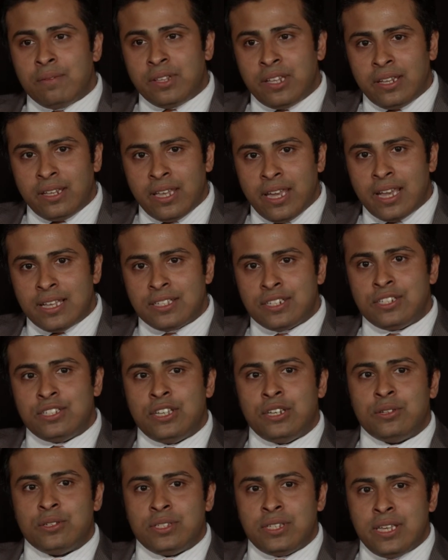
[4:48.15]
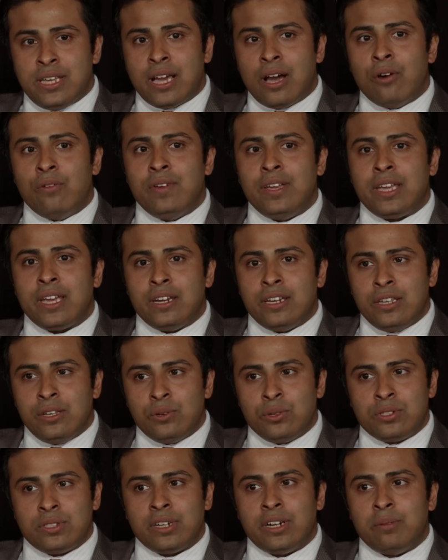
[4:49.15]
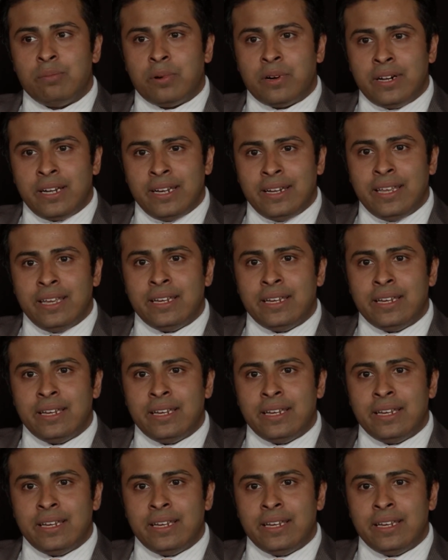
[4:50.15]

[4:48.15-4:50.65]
within the agency to see how we can use third-party